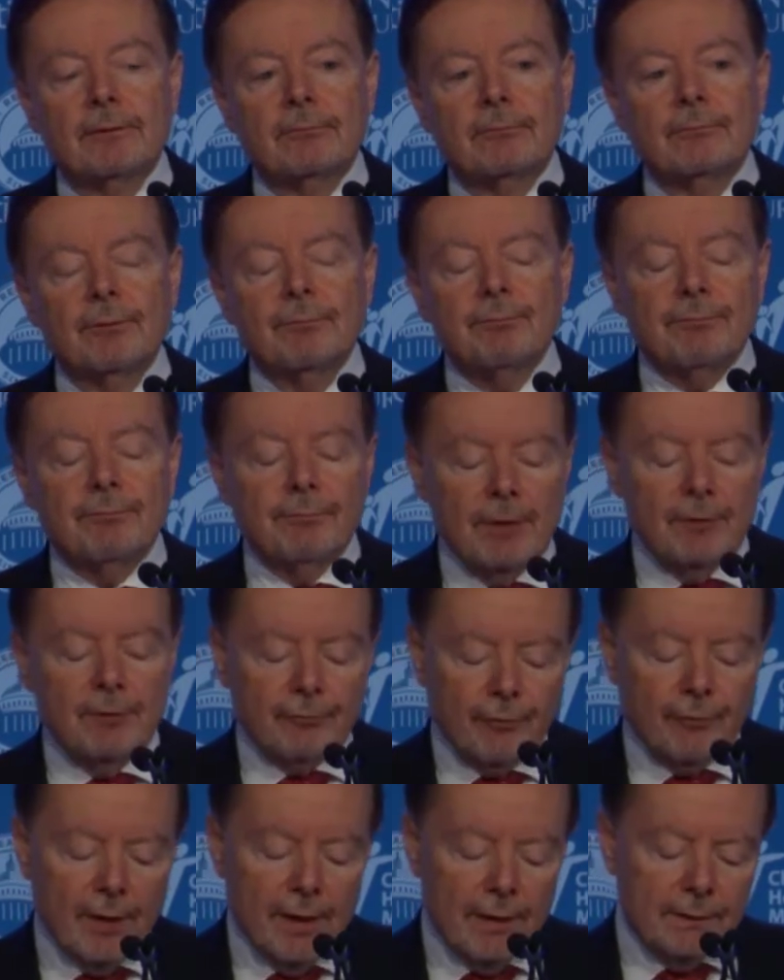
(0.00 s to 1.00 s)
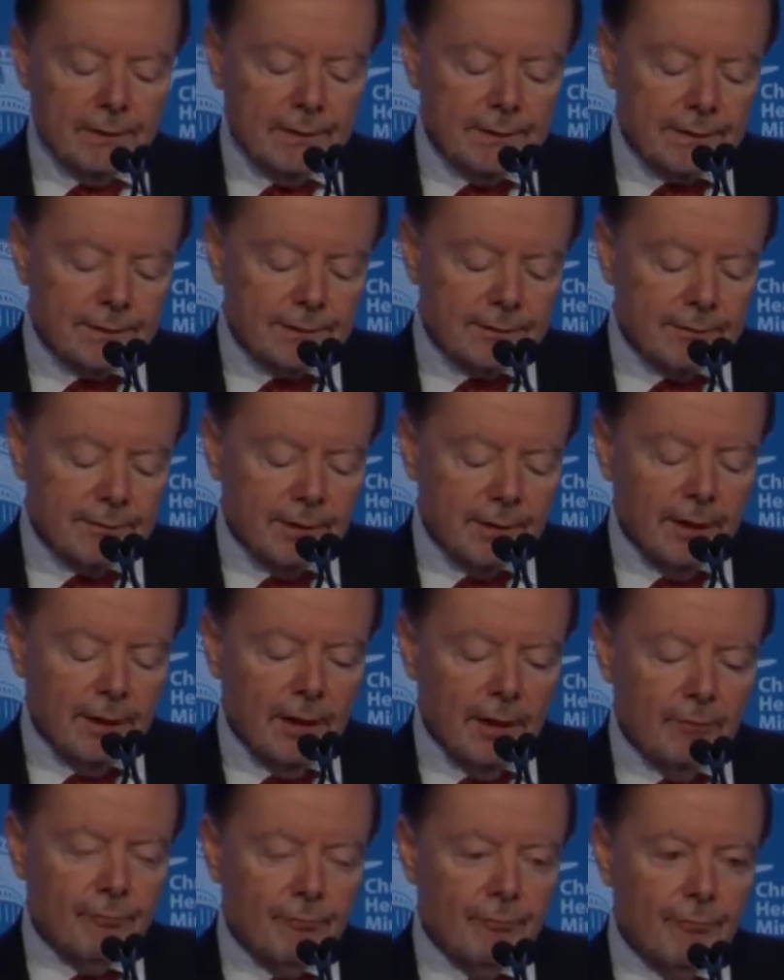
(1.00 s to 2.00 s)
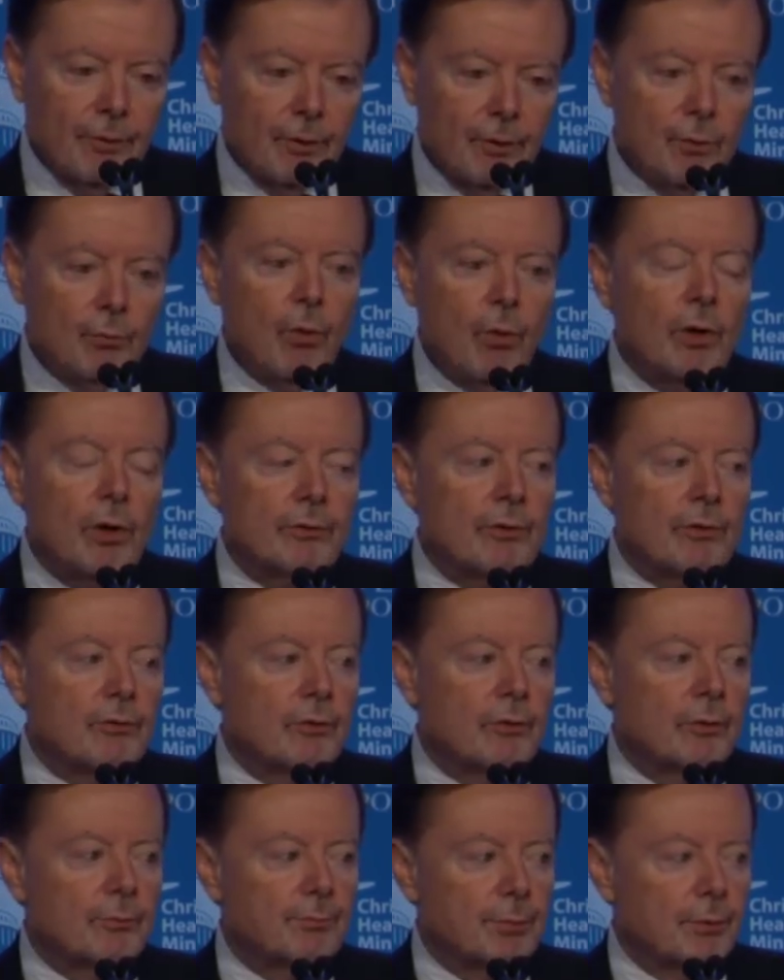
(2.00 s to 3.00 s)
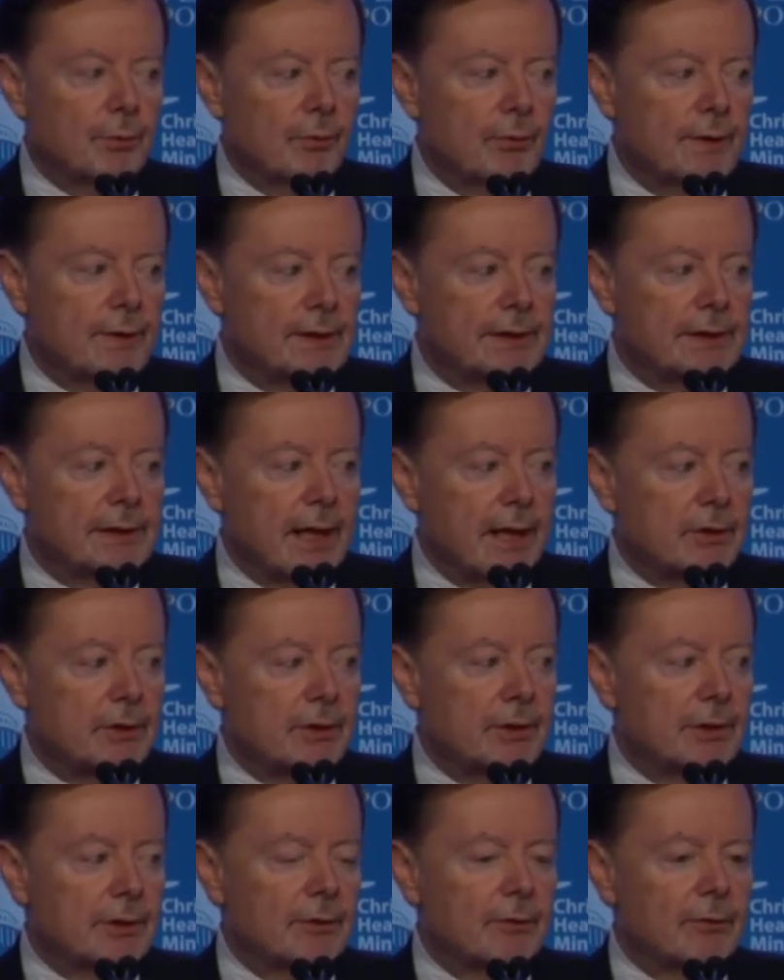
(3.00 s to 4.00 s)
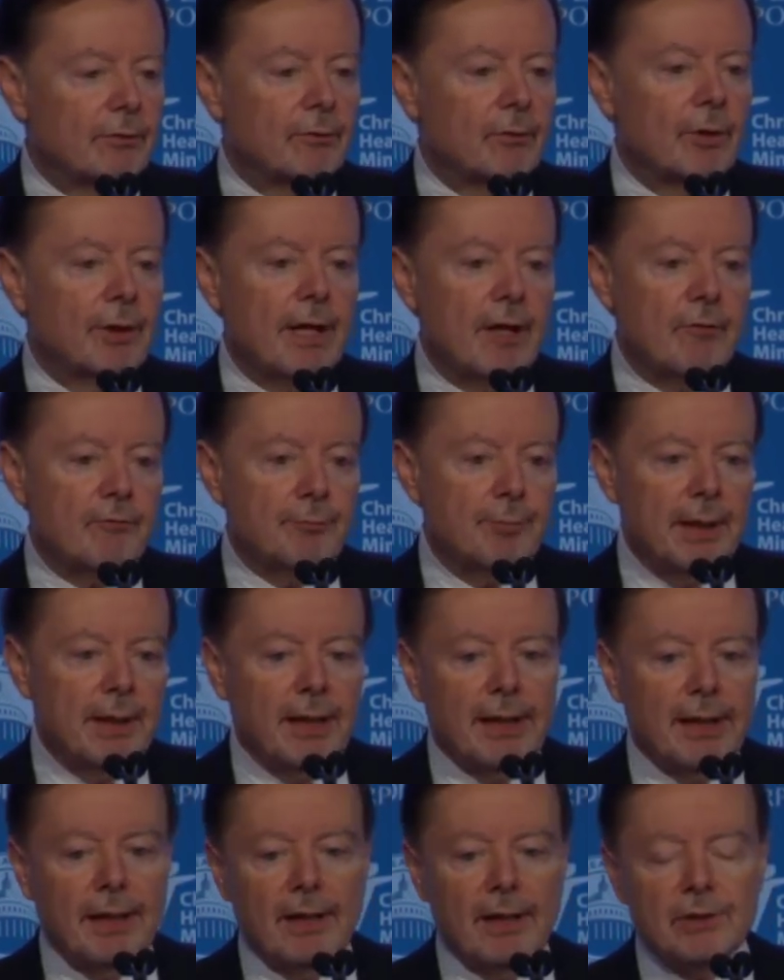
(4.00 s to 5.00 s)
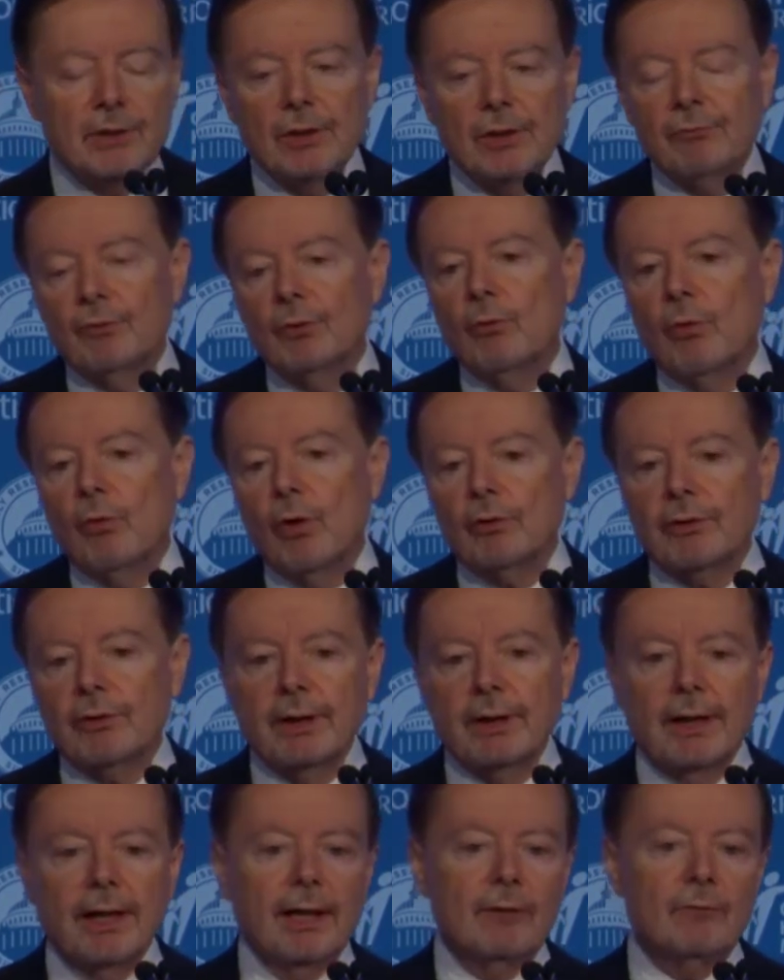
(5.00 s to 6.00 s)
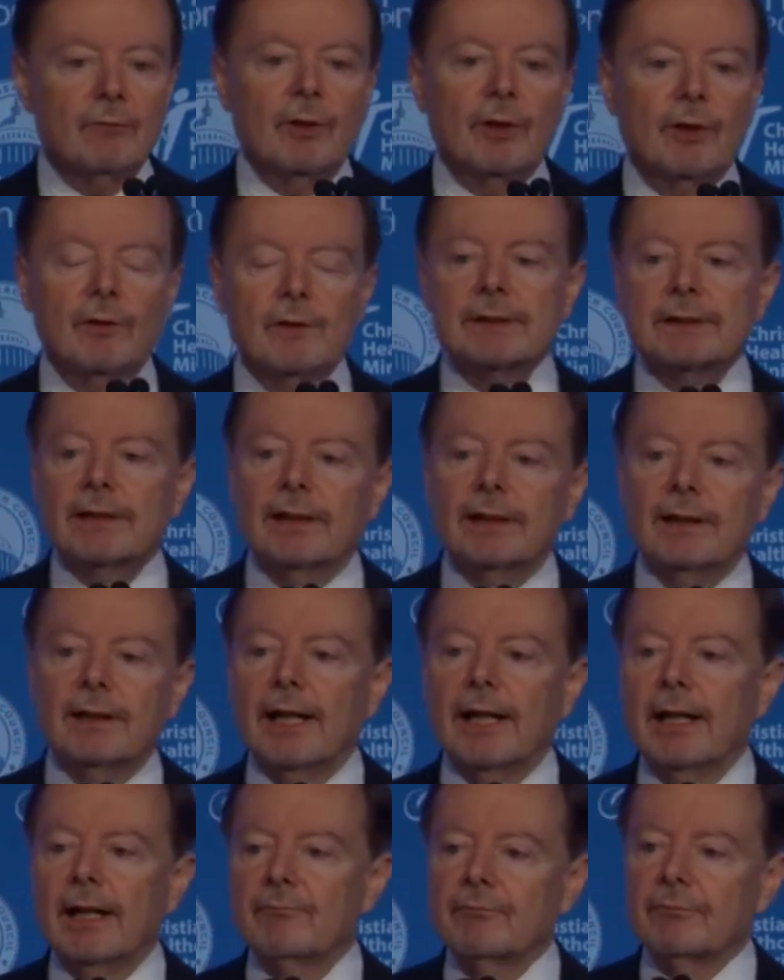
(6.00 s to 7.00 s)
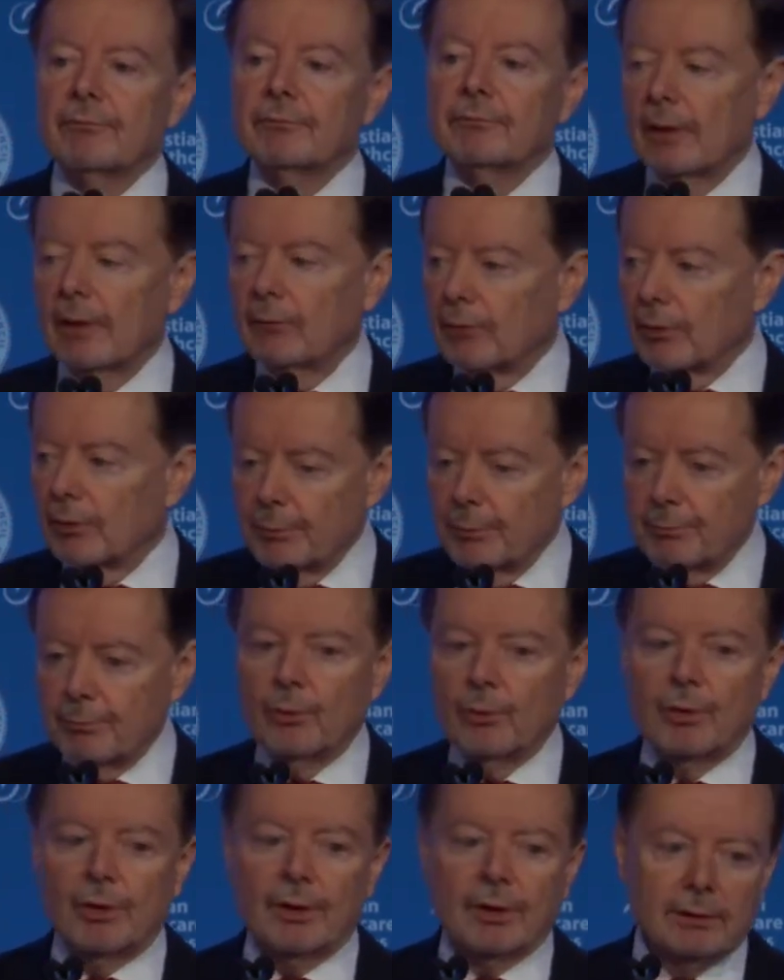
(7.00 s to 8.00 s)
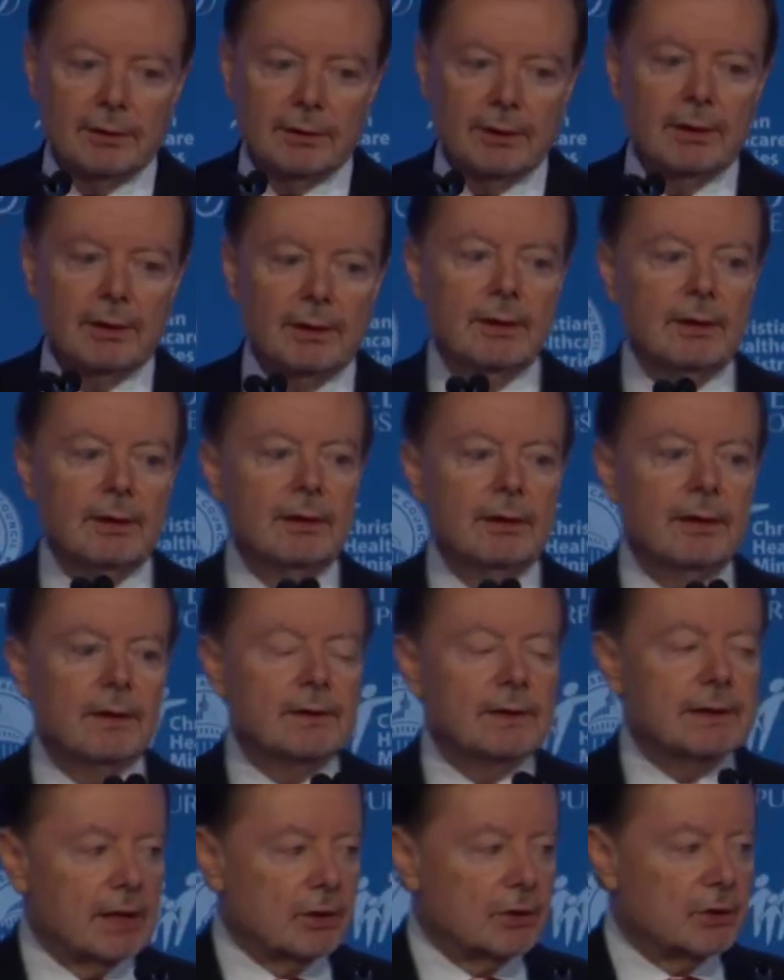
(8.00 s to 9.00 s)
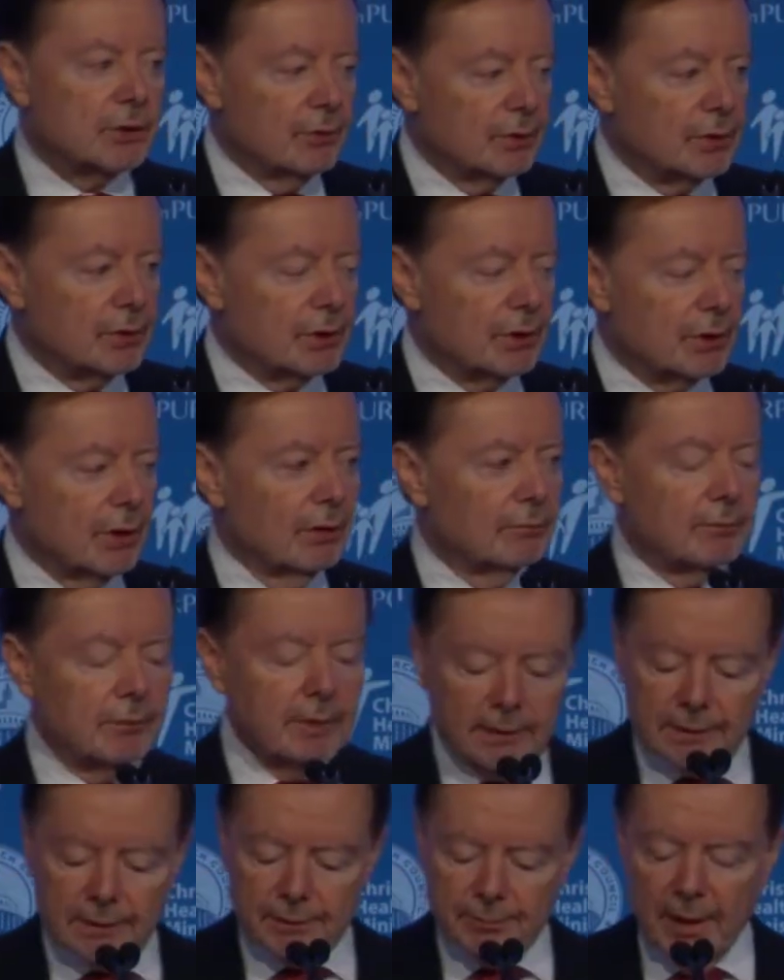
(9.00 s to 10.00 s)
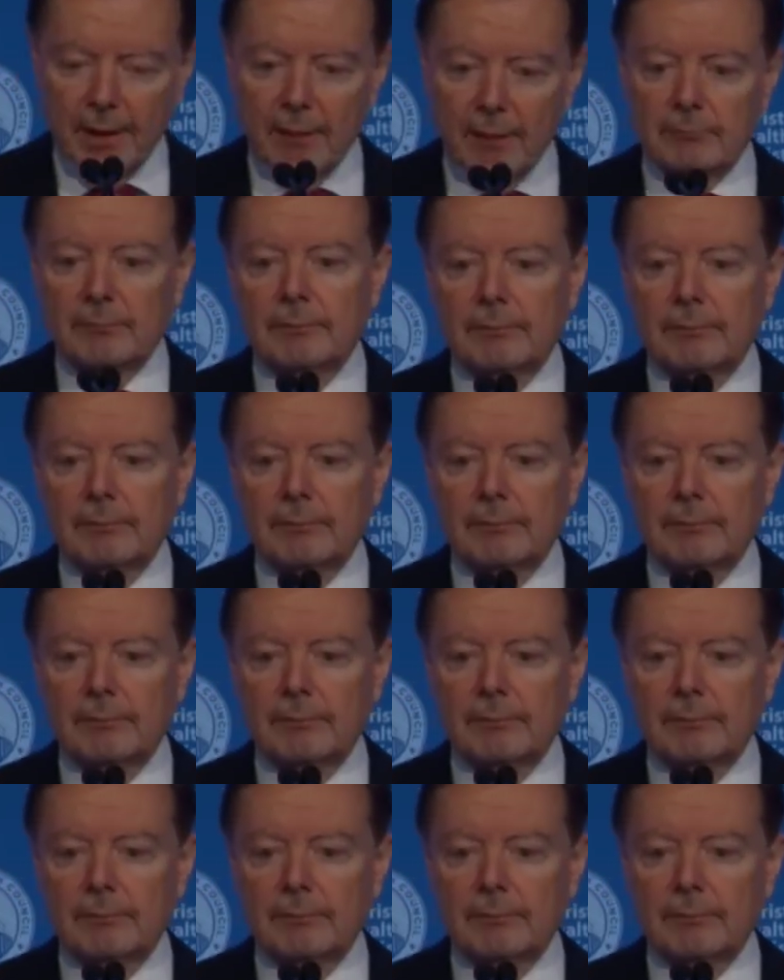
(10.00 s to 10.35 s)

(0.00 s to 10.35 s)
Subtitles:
But my friends, if you walked into a police station or an FBI agent, if you walked in anywhere and said, I have I want to report a sexual assault. Yes, ma'am.